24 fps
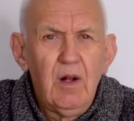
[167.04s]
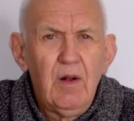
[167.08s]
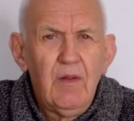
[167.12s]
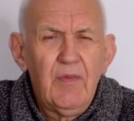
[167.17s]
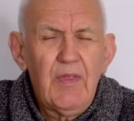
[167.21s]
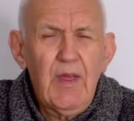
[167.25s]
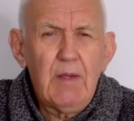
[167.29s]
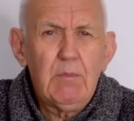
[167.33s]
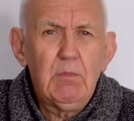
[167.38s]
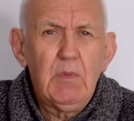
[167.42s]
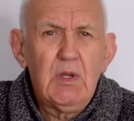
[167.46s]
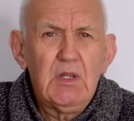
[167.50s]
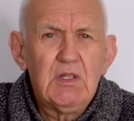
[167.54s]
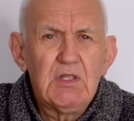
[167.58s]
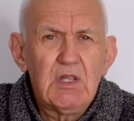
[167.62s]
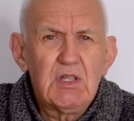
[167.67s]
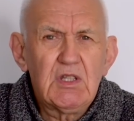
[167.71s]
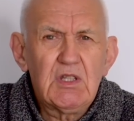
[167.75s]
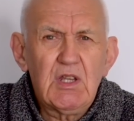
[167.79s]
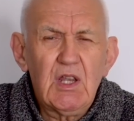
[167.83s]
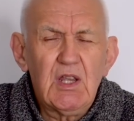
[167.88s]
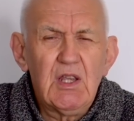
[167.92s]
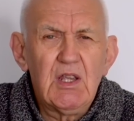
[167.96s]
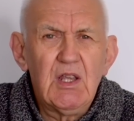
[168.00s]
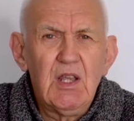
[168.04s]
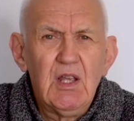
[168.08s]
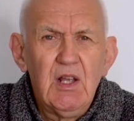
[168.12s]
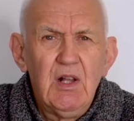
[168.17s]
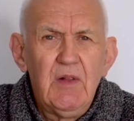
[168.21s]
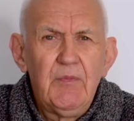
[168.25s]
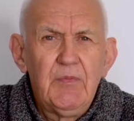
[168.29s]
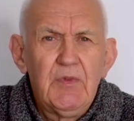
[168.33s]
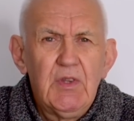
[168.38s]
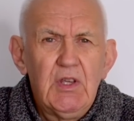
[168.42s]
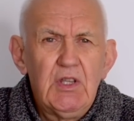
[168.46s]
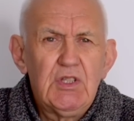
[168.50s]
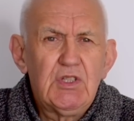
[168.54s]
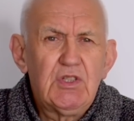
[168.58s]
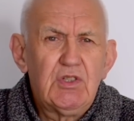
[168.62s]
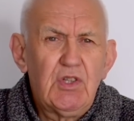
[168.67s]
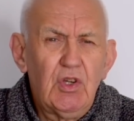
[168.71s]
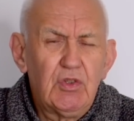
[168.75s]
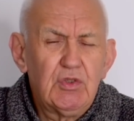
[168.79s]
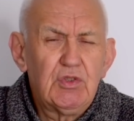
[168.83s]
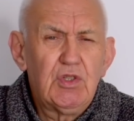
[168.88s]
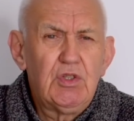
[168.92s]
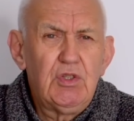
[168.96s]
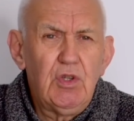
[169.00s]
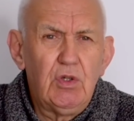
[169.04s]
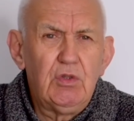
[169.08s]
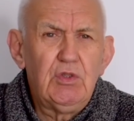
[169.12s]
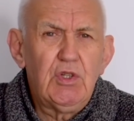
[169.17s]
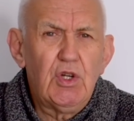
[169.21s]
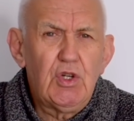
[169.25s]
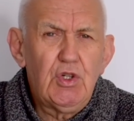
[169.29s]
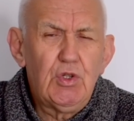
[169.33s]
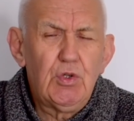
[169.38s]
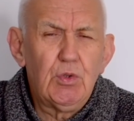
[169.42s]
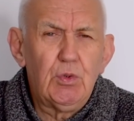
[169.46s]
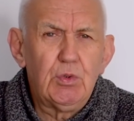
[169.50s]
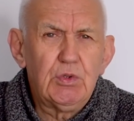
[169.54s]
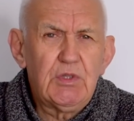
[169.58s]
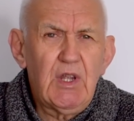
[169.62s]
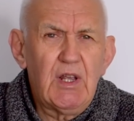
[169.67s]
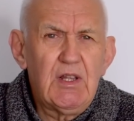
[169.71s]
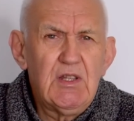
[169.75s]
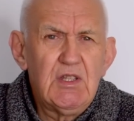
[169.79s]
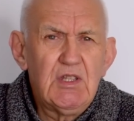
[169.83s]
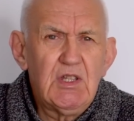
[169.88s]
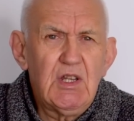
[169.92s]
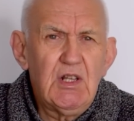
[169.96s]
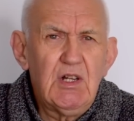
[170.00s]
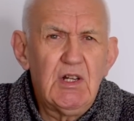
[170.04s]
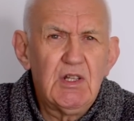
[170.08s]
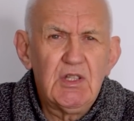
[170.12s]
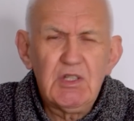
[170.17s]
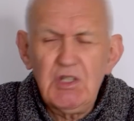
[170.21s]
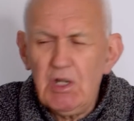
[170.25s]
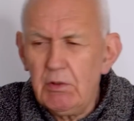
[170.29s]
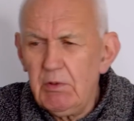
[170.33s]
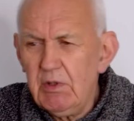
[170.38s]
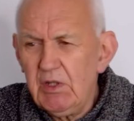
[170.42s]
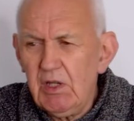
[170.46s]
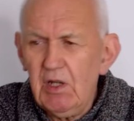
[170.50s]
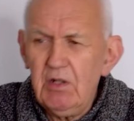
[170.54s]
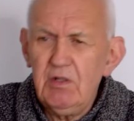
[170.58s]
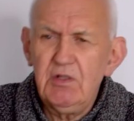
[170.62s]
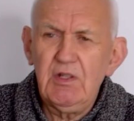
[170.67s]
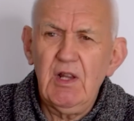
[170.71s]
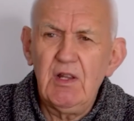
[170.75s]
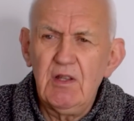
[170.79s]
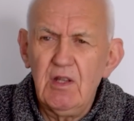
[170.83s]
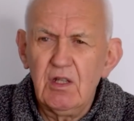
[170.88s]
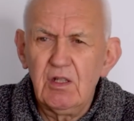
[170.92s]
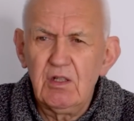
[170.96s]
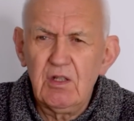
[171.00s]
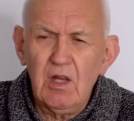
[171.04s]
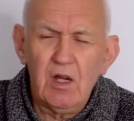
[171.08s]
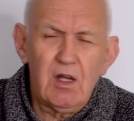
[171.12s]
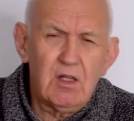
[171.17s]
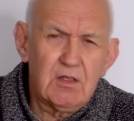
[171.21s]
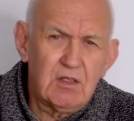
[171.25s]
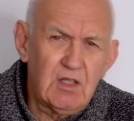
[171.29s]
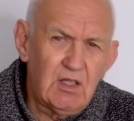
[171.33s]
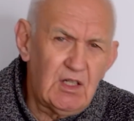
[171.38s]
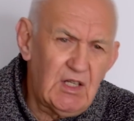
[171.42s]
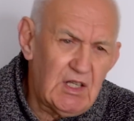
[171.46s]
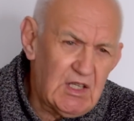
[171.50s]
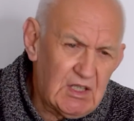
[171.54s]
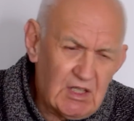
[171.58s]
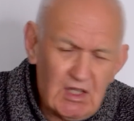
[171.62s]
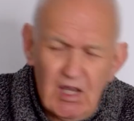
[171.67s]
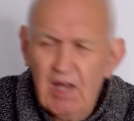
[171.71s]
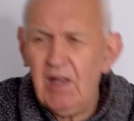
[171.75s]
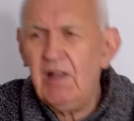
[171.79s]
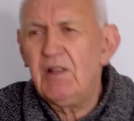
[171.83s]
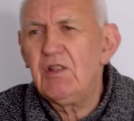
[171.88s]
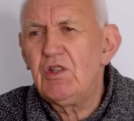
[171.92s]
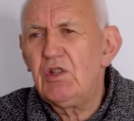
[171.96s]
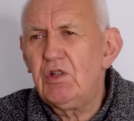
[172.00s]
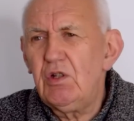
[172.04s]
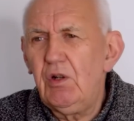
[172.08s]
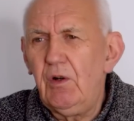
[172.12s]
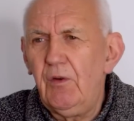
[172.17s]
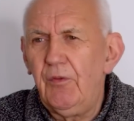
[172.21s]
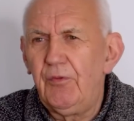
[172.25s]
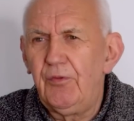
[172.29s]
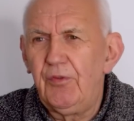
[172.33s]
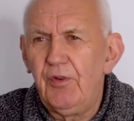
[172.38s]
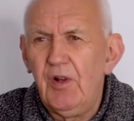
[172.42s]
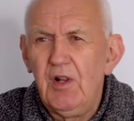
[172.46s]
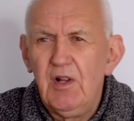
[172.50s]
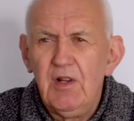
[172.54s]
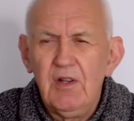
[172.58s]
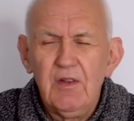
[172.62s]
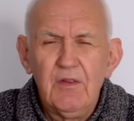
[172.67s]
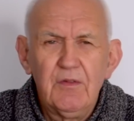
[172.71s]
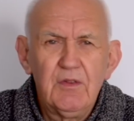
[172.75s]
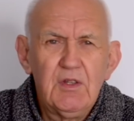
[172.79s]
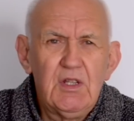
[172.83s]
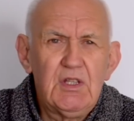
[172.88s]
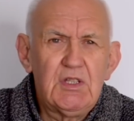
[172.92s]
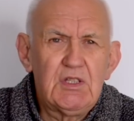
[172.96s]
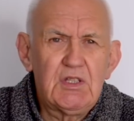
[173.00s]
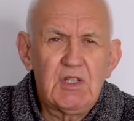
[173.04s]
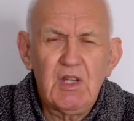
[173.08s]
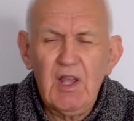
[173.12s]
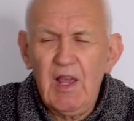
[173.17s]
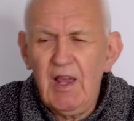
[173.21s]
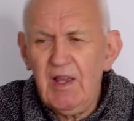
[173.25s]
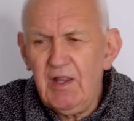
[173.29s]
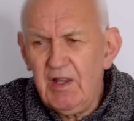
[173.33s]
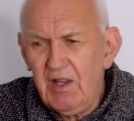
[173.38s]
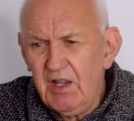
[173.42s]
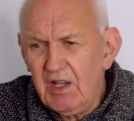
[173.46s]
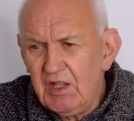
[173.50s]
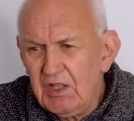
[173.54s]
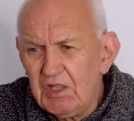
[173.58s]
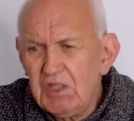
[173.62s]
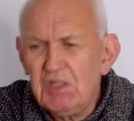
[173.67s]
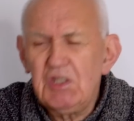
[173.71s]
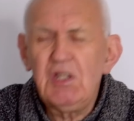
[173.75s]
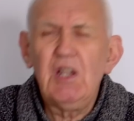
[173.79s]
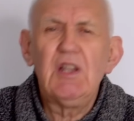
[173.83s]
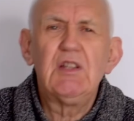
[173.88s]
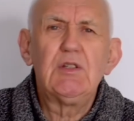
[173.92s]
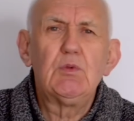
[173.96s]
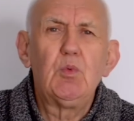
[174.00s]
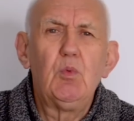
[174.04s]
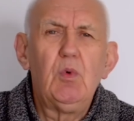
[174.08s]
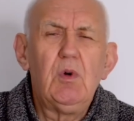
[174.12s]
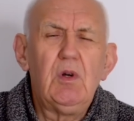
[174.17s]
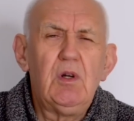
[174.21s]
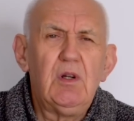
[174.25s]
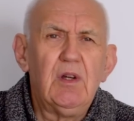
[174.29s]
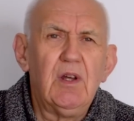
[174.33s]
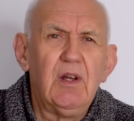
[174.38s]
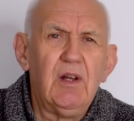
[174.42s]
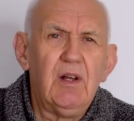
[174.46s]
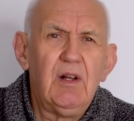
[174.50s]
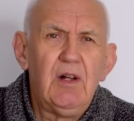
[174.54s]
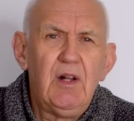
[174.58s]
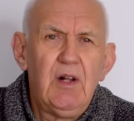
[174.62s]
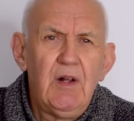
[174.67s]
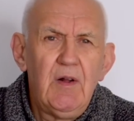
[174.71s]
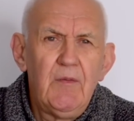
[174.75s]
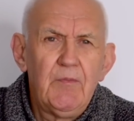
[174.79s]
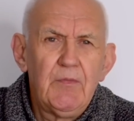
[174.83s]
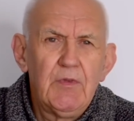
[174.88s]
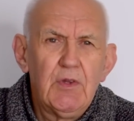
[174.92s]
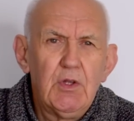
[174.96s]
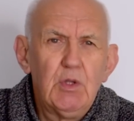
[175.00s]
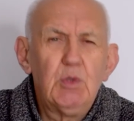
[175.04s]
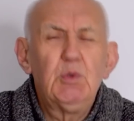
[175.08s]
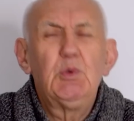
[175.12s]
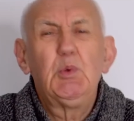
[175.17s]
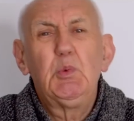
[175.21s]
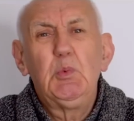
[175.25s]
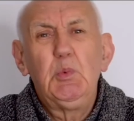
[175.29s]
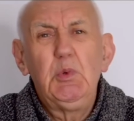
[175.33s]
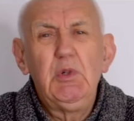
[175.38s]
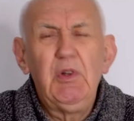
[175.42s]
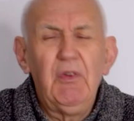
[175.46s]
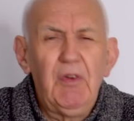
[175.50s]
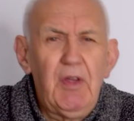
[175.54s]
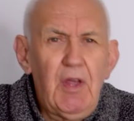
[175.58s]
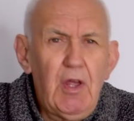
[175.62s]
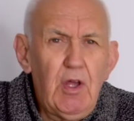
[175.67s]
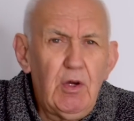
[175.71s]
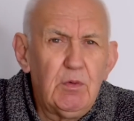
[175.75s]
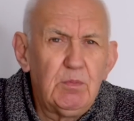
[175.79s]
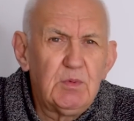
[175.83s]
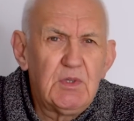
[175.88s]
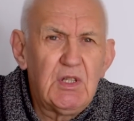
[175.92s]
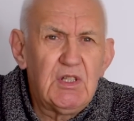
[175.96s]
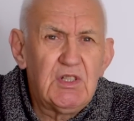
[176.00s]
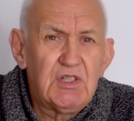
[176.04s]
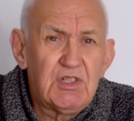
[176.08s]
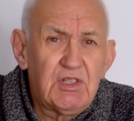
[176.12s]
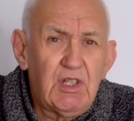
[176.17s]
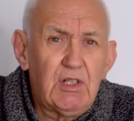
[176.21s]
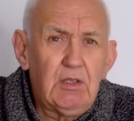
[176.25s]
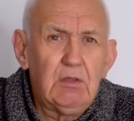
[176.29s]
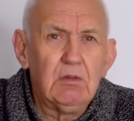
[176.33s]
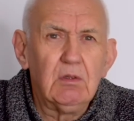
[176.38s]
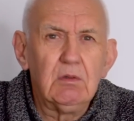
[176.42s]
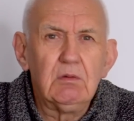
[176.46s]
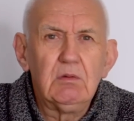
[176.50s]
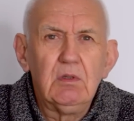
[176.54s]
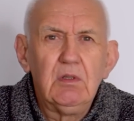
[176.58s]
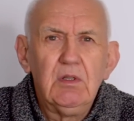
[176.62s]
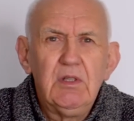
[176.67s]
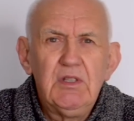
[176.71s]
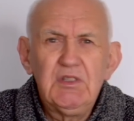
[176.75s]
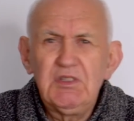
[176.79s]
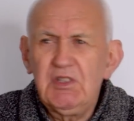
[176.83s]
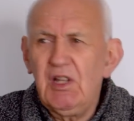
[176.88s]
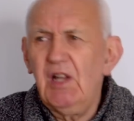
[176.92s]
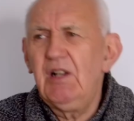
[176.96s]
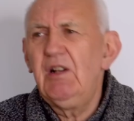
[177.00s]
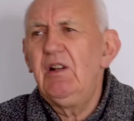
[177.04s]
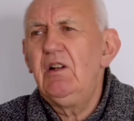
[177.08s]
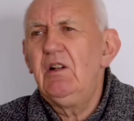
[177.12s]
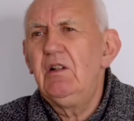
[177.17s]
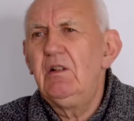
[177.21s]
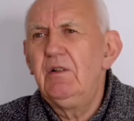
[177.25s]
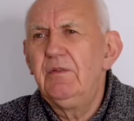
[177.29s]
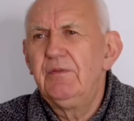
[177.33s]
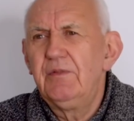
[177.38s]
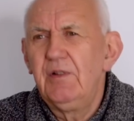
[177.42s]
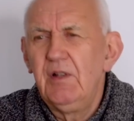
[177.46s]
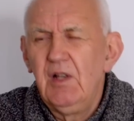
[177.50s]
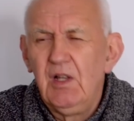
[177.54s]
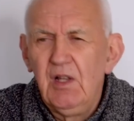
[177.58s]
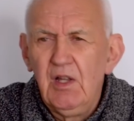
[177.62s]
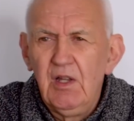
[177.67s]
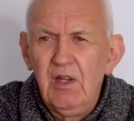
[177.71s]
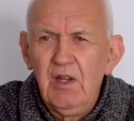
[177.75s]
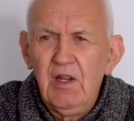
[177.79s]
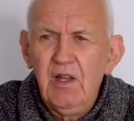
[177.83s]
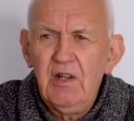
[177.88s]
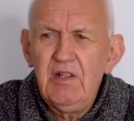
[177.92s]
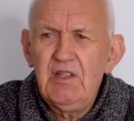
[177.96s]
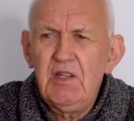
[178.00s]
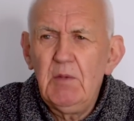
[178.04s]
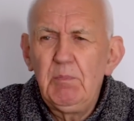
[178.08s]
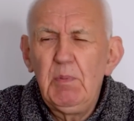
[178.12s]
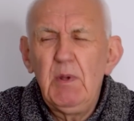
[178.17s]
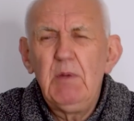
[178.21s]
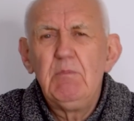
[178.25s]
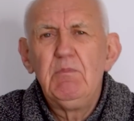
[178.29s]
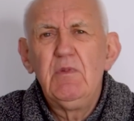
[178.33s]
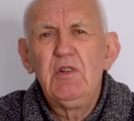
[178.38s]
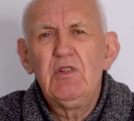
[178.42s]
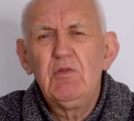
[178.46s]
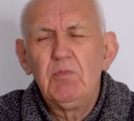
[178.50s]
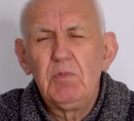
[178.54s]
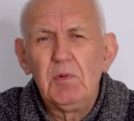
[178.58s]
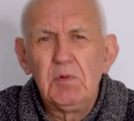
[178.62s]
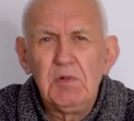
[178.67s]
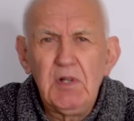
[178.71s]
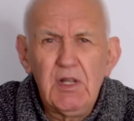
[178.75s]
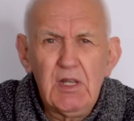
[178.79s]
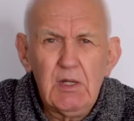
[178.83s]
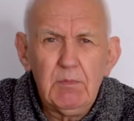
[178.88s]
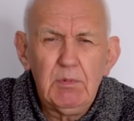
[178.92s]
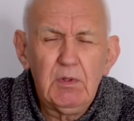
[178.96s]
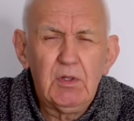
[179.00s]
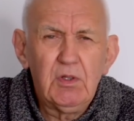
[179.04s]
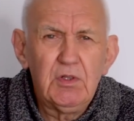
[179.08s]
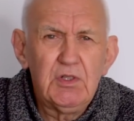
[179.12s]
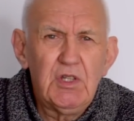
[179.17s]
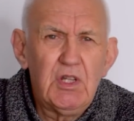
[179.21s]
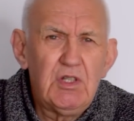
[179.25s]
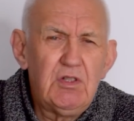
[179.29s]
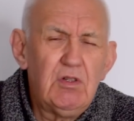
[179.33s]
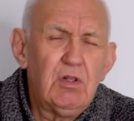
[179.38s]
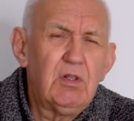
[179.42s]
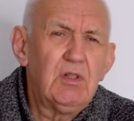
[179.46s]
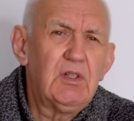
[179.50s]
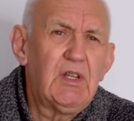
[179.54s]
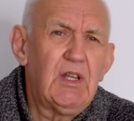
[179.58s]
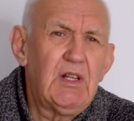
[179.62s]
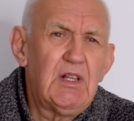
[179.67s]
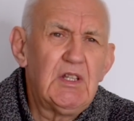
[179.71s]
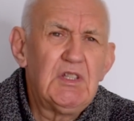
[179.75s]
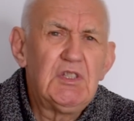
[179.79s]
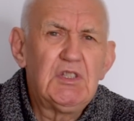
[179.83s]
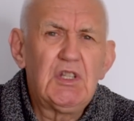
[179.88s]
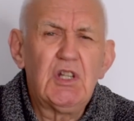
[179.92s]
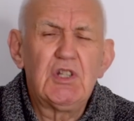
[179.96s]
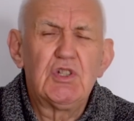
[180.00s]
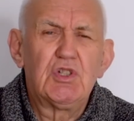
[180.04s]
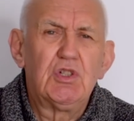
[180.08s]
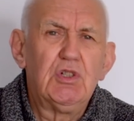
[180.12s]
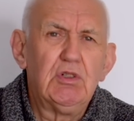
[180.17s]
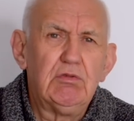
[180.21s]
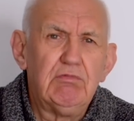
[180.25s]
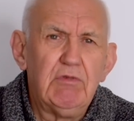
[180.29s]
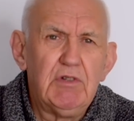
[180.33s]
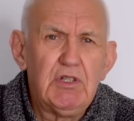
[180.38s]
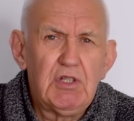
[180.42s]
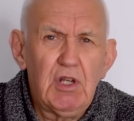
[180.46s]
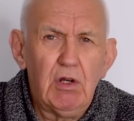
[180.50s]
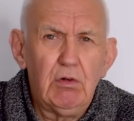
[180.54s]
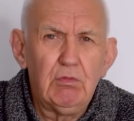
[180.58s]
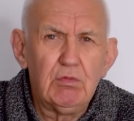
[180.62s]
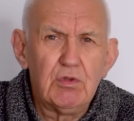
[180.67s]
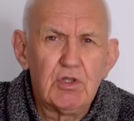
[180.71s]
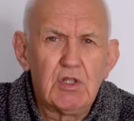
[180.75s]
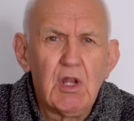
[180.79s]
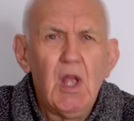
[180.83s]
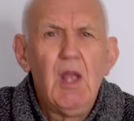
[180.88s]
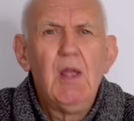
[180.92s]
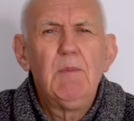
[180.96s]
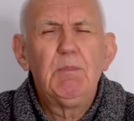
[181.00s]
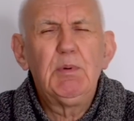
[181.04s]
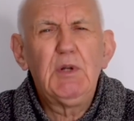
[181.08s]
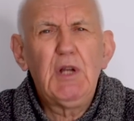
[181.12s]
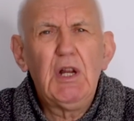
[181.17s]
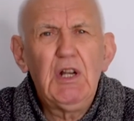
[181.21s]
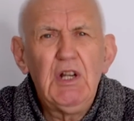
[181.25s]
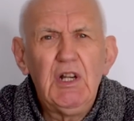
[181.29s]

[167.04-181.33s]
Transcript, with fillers: That means to say it's got to use a short antenna. So he goes down the garden and he cuts off this excess wire that would have helped his signal. He's cut it off. And he's a bit miserable now because he's not getting such good results. But at